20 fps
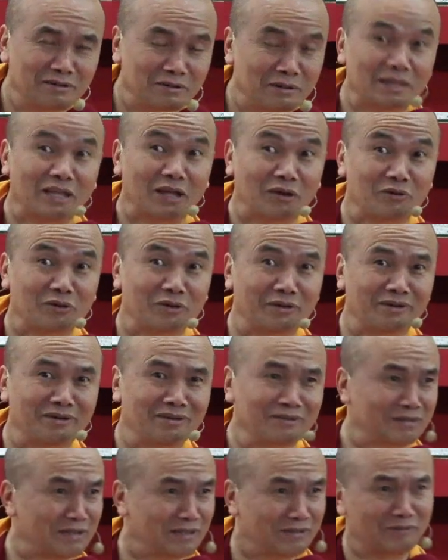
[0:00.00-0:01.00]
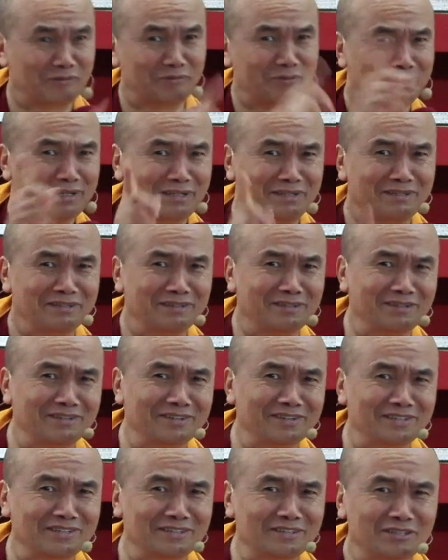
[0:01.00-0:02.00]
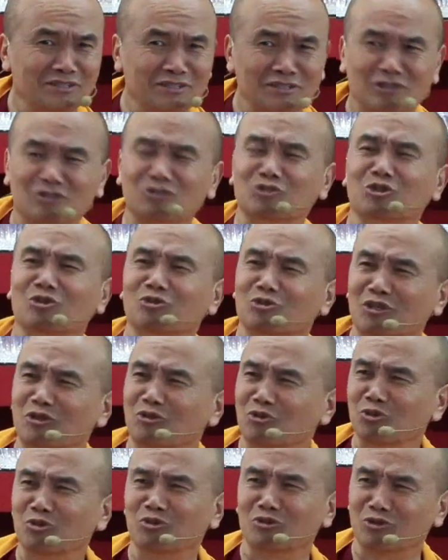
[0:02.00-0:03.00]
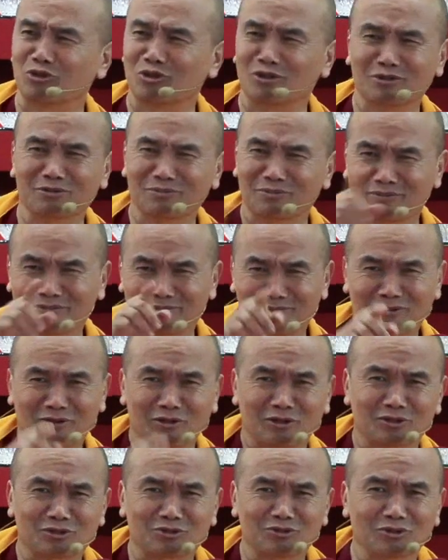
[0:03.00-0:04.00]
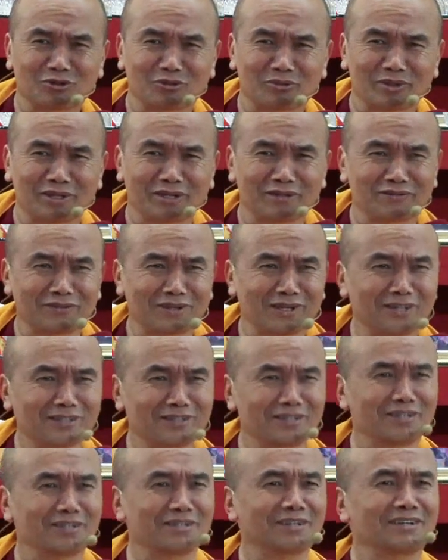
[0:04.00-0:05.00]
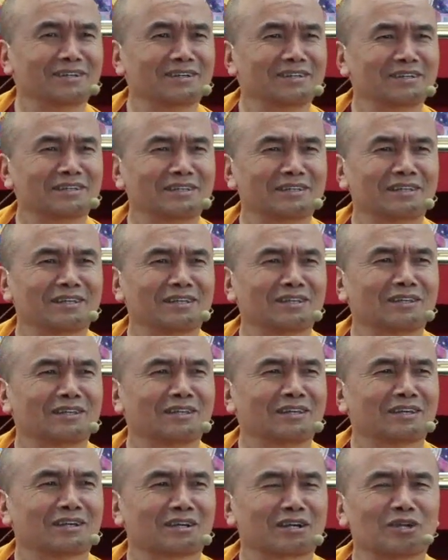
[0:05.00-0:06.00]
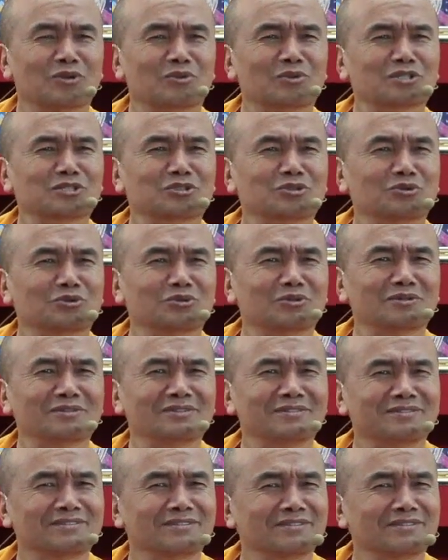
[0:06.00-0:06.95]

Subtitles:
Louder, everybody can hear it. So the rule, So look, we have Carl here. Carl, what's the rule?